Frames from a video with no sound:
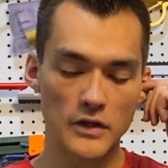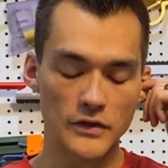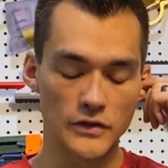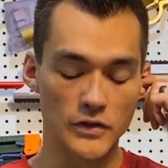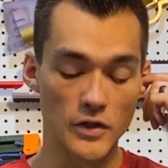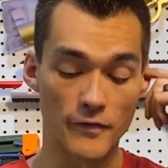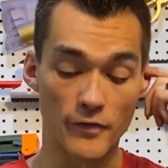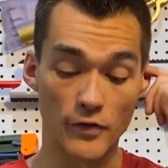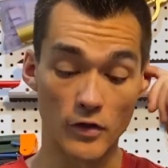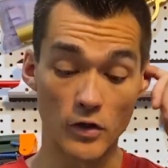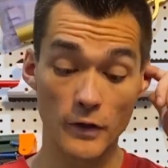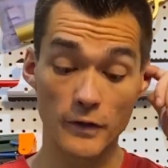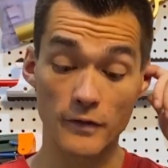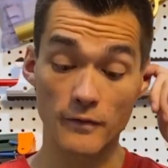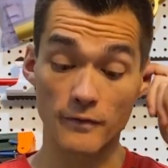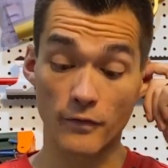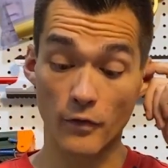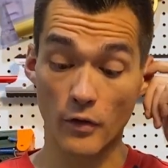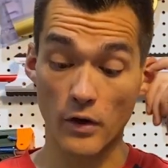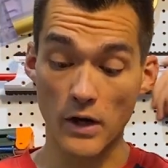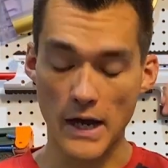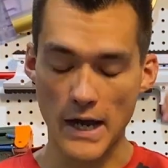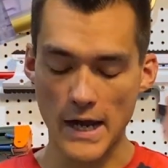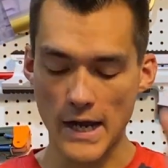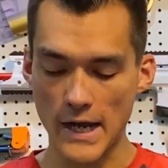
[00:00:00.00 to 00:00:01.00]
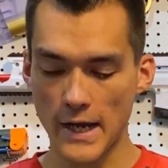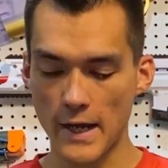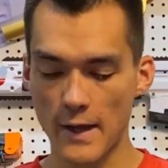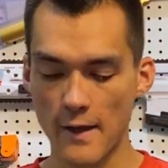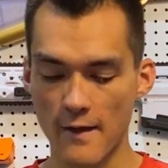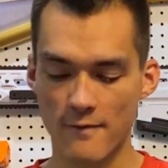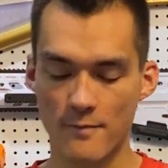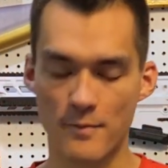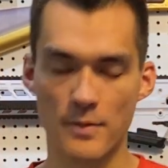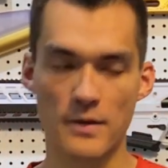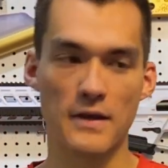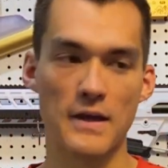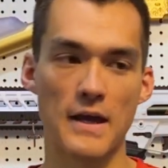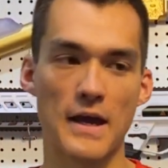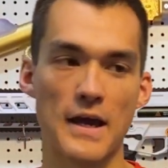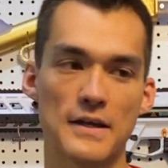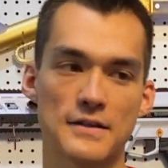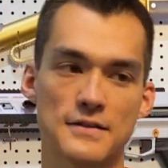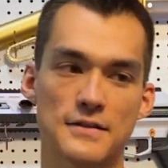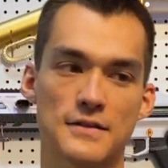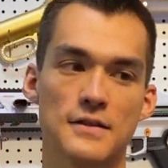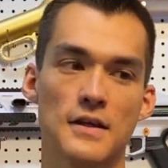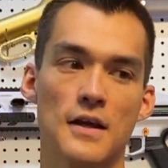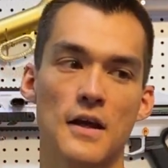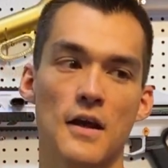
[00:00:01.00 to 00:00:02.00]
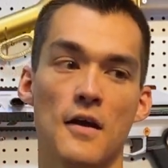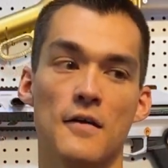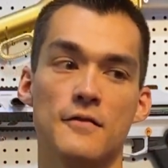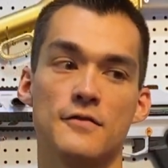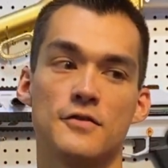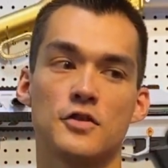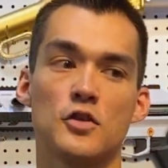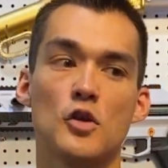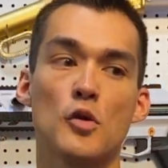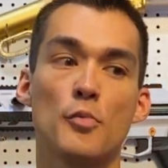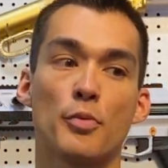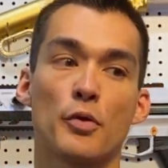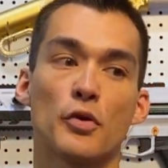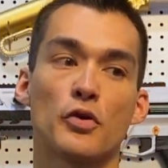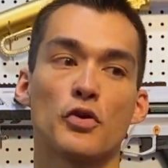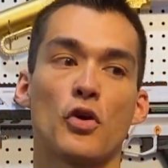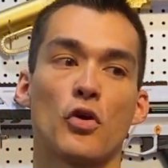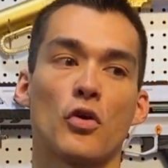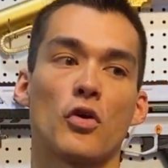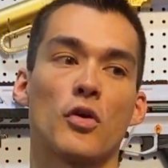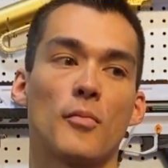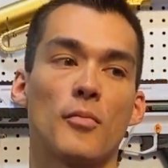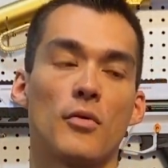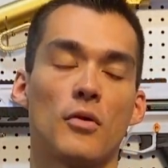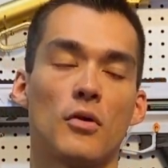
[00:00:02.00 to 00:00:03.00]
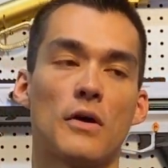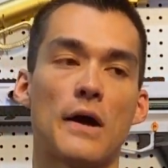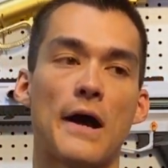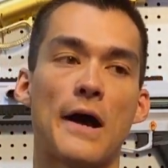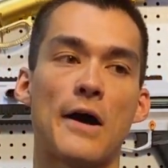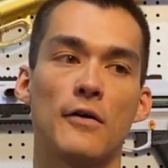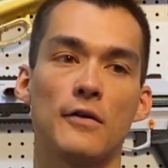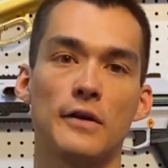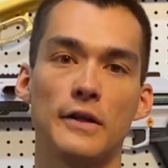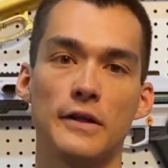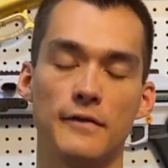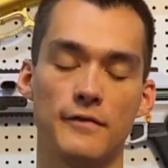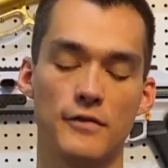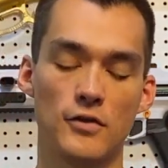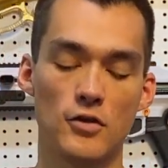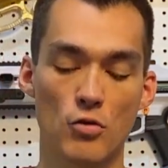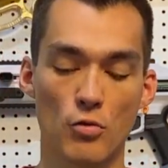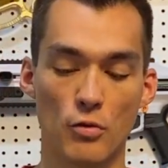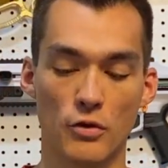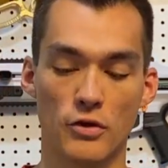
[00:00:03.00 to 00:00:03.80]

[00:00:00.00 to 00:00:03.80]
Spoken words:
So if you're looking for a high FPS, super durable, outlive you and